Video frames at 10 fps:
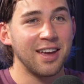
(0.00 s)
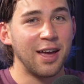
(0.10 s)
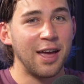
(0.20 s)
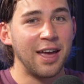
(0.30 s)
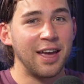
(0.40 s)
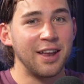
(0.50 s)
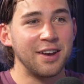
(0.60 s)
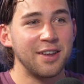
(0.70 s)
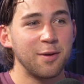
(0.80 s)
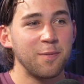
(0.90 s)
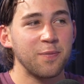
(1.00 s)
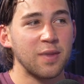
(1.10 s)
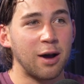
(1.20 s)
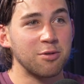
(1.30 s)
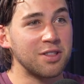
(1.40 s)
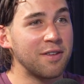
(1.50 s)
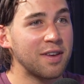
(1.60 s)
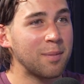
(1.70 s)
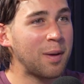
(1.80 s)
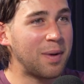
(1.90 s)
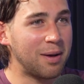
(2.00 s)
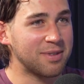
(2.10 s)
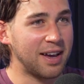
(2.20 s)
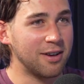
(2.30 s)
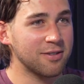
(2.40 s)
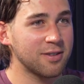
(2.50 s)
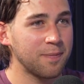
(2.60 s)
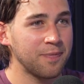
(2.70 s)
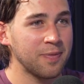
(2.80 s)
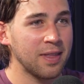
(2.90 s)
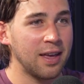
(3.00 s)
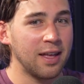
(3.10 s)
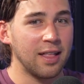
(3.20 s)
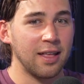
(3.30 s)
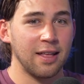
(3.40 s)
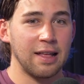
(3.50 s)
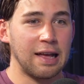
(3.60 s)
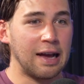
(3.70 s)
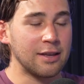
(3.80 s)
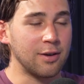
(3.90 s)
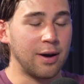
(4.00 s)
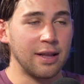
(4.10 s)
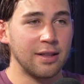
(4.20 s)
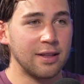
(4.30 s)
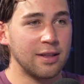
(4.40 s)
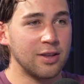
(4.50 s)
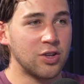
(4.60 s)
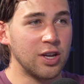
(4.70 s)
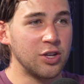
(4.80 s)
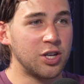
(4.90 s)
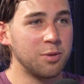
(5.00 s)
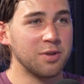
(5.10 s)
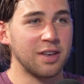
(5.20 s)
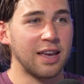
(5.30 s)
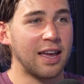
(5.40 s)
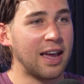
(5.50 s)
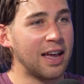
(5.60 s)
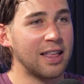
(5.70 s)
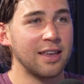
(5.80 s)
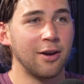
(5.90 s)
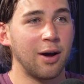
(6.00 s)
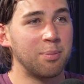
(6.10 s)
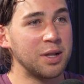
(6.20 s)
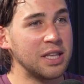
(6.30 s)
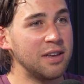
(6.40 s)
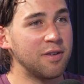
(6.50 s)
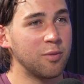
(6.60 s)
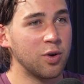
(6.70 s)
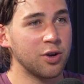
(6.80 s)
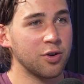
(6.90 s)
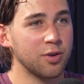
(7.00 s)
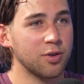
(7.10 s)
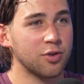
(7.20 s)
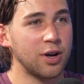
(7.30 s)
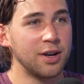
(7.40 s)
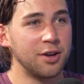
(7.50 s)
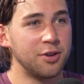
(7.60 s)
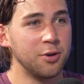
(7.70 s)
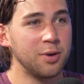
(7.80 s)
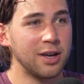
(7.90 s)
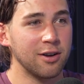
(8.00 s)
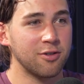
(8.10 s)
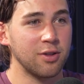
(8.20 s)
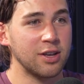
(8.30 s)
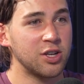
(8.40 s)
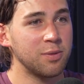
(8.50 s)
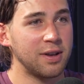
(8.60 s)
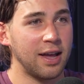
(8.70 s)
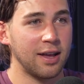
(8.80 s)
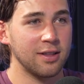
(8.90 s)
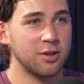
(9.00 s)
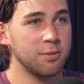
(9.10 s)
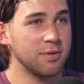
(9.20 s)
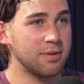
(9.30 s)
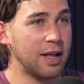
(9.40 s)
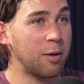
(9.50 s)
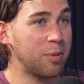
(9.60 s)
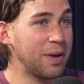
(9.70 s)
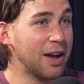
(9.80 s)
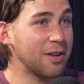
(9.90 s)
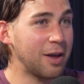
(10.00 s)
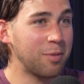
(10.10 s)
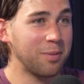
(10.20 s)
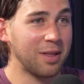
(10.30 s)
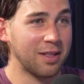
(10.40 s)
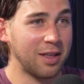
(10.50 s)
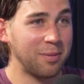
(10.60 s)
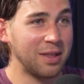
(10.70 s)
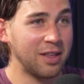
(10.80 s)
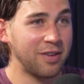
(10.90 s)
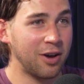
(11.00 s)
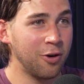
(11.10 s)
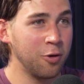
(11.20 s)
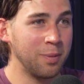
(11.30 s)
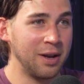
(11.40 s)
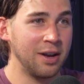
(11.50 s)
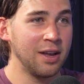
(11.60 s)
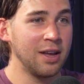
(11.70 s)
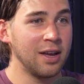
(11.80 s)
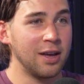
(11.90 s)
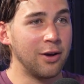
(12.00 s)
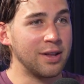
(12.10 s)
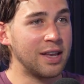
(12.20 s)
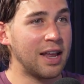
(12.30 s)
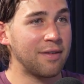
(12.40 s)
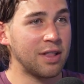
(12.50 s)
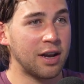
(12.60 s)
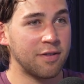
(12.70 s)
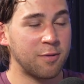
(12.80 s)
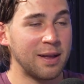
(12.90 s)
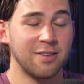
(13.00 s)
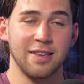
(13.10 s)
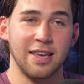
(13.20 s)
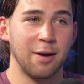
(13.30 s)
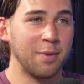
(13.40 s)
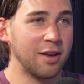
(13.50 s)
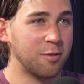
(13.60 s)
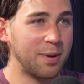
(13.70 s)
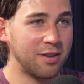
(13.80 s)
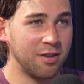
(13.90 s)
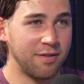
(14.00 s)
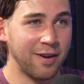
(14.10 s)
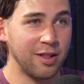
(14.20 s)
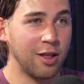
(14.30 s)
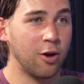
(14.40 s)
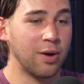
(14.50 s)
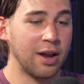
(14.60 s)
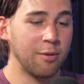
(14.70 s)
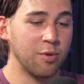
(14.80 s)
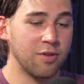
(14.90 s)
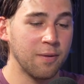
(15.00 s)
And I was living at my mom's house. So she was like, I believe in what you're trying to do here. So like she was helping me out, letting me live at home. And, I didn't have a lot of expenses. I kept my expenses very low, and I was